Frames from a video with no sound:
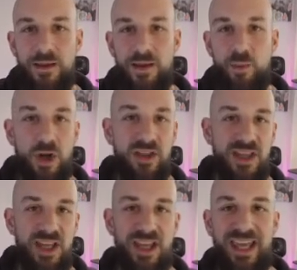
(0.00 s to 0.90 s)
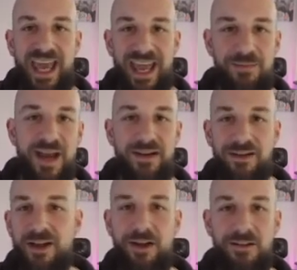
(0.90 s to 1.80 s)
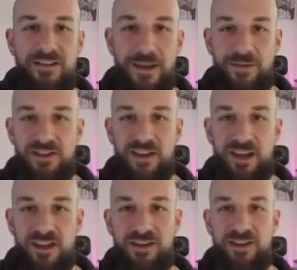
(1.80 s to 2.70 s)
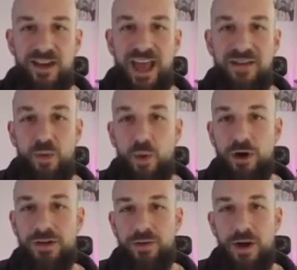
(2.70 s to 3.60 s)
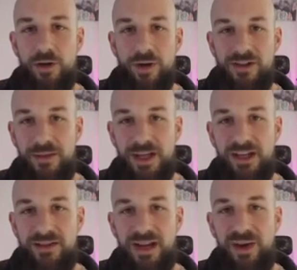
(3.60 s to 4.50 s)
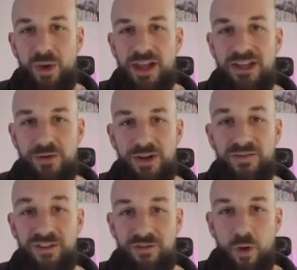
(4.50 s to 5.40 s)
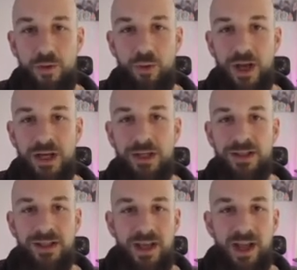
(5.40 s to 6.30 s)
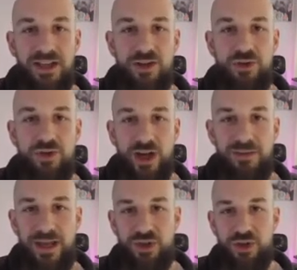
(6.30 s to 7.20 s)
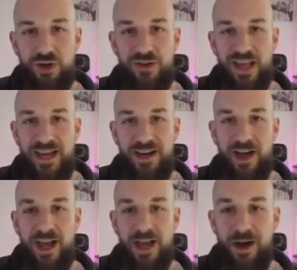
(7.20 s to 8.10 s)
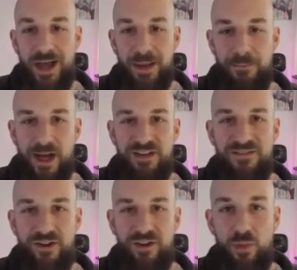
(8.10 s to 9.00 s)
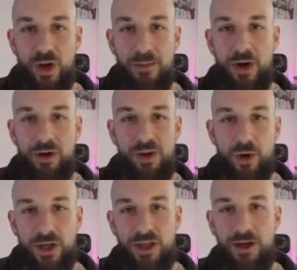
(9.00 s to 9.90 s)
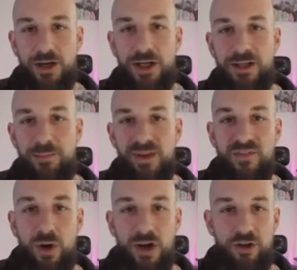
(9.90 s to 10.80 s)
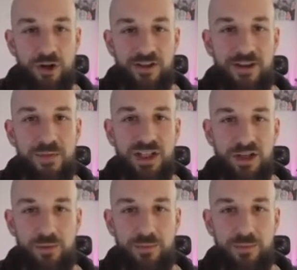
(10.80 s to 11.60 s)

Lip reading: one of the Kanban concepts is have a work in progress limit. And while I don't have a formal one, I do try to make sure that I am mindful of what I'm already working on before I start something new.